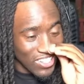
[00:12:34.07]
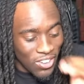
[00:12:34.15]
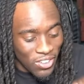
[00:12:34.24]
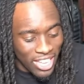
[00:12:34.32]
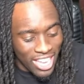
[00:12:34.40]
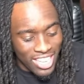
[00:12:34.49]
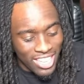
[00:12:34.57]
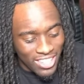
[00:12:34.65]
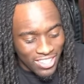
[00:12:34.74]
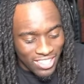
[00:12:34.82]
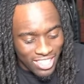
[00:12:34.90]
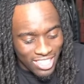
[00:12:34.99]
Okay?
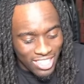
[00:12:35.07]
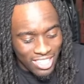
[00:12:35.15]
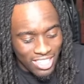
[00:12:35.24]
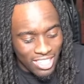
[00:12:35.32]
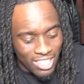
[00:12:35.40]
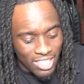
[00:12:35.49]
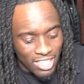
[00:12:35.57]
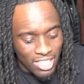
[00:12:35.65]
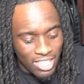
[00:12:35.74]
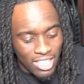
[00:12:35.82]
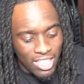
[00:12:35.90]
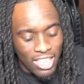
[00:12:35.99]

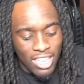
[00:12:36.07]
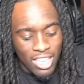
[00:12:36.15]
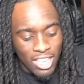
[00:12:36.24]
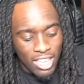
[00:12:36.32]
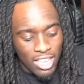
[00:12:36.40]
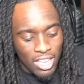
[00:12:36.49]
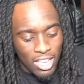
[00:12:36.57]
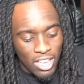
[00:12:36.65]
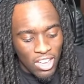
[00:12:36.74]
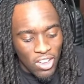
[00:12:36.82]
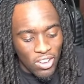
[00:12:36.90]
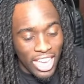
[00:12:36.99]

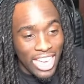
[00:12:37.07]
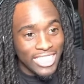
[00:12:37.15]
Okay,